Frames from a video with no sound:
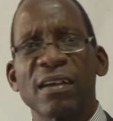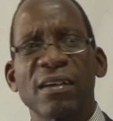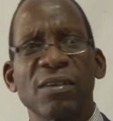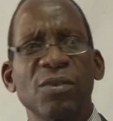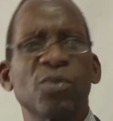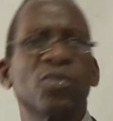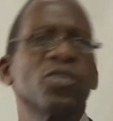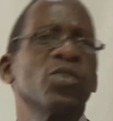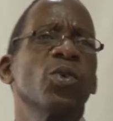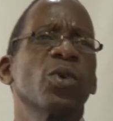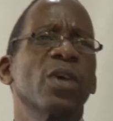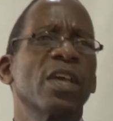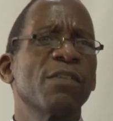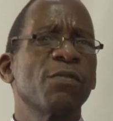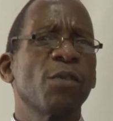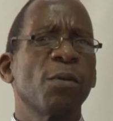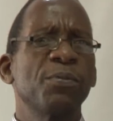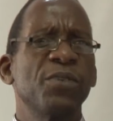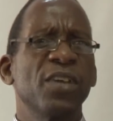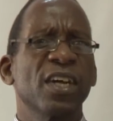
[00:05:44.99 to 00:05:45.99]
You, you give
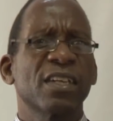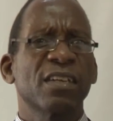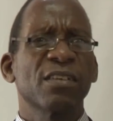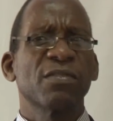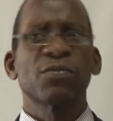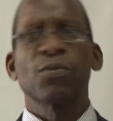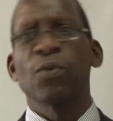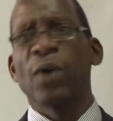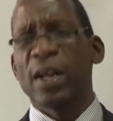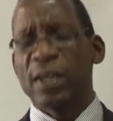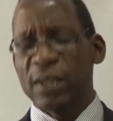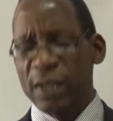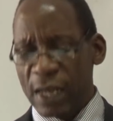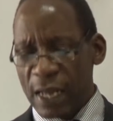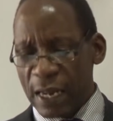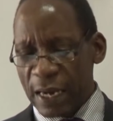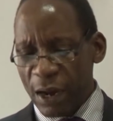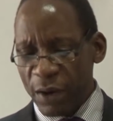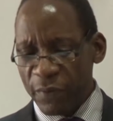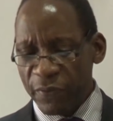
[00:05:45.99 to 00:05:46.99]
objectives what?
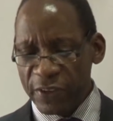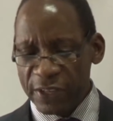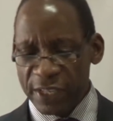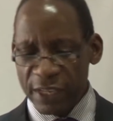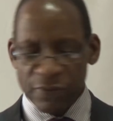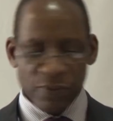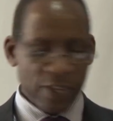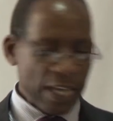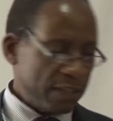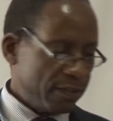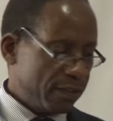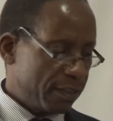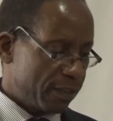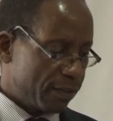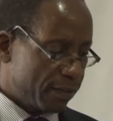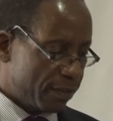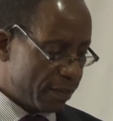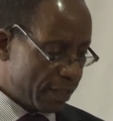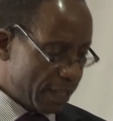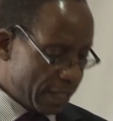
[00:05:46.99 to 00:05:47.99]
Now, the Chief
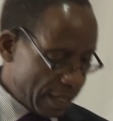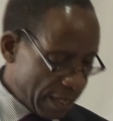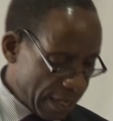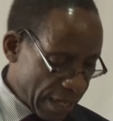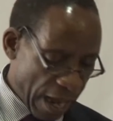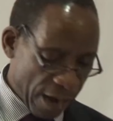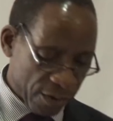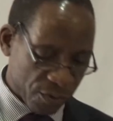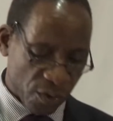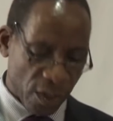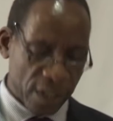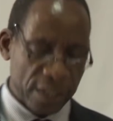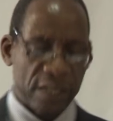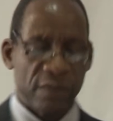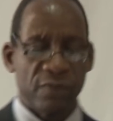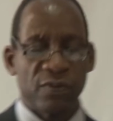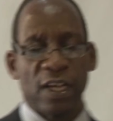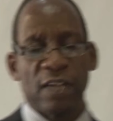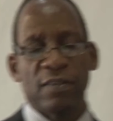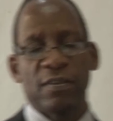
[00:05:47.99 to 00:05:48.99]
Justice, the outgoing
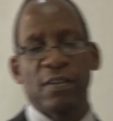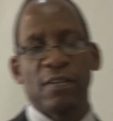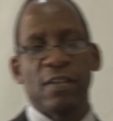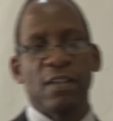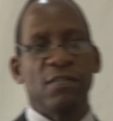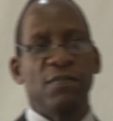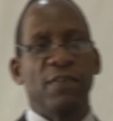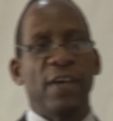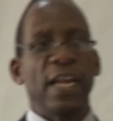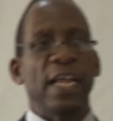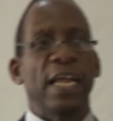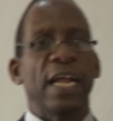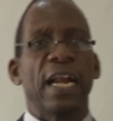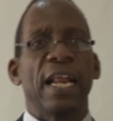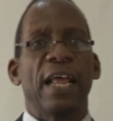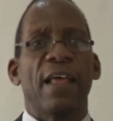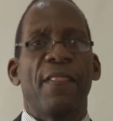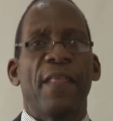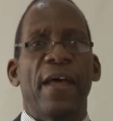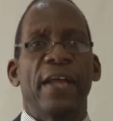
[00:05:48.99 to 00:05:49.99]
Chief Justice, is very
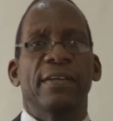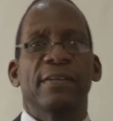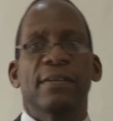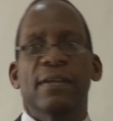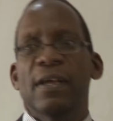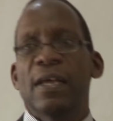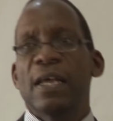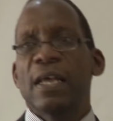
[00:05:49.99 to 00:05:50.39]
clear that